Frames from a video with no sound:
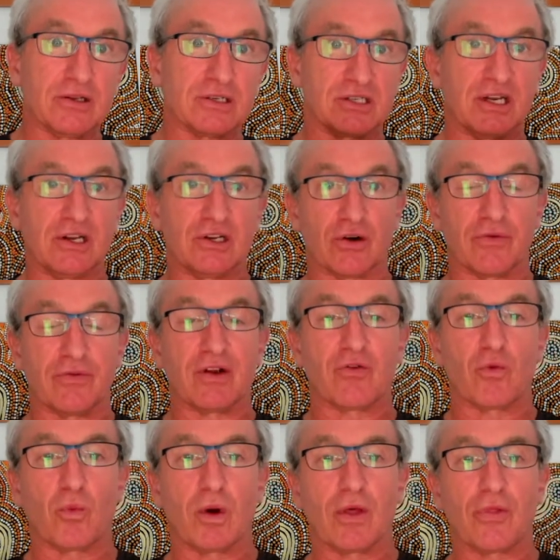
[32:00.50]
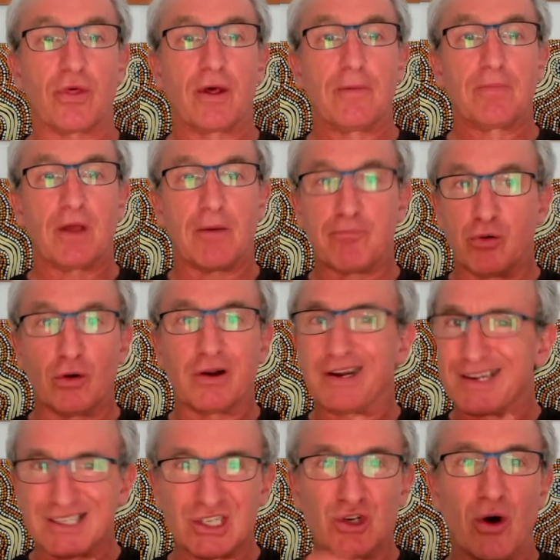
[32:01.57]
is an integer of a different width. A
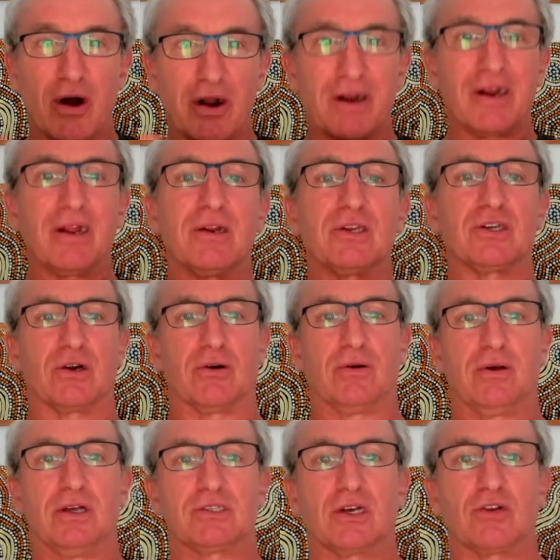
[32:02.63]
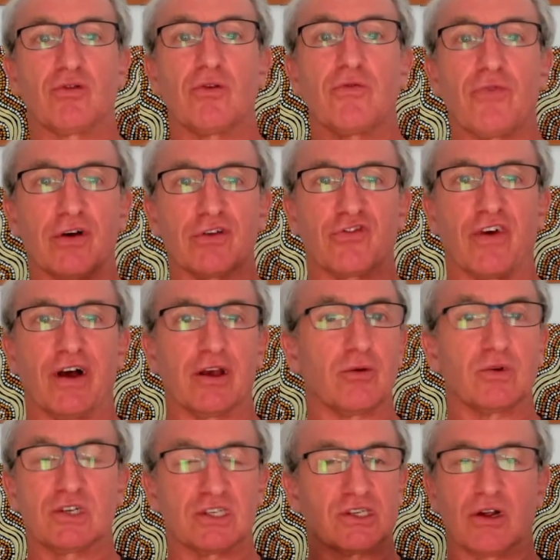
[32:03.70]
Boolean is not an integer. It's a true-false value,
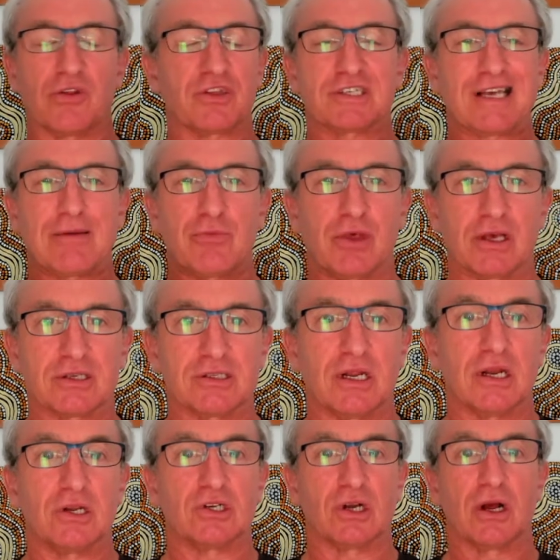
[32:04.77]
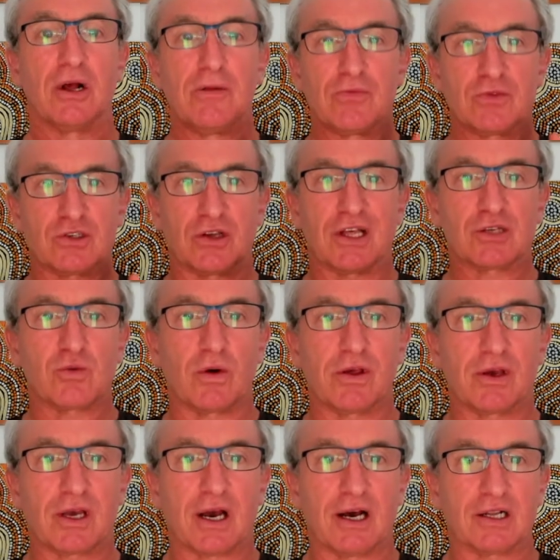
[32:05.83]
which is not the same thing as an integer. So that's why you
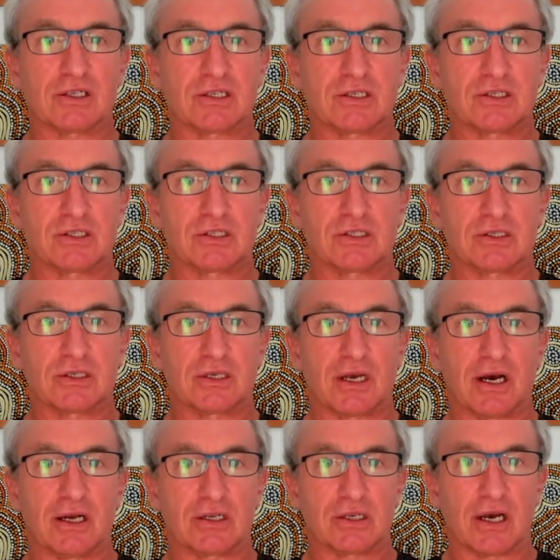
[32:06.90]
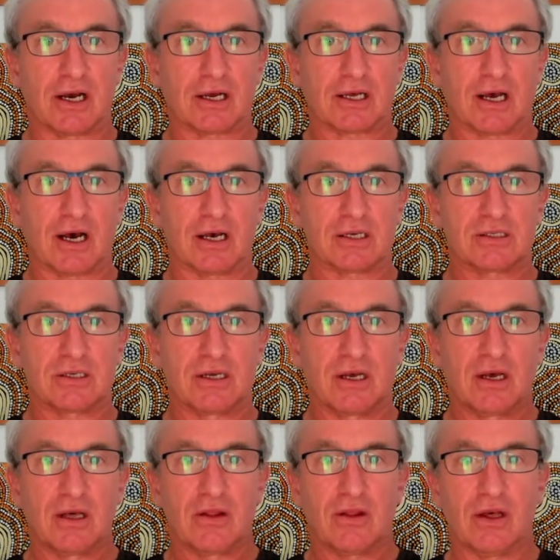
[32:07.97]
can't cast.
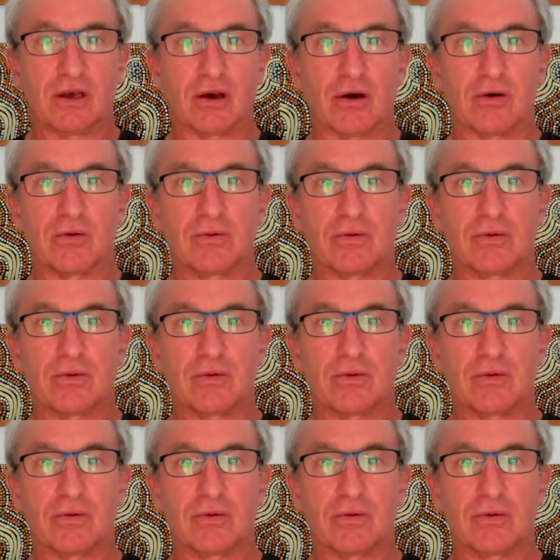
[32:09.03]
There you go.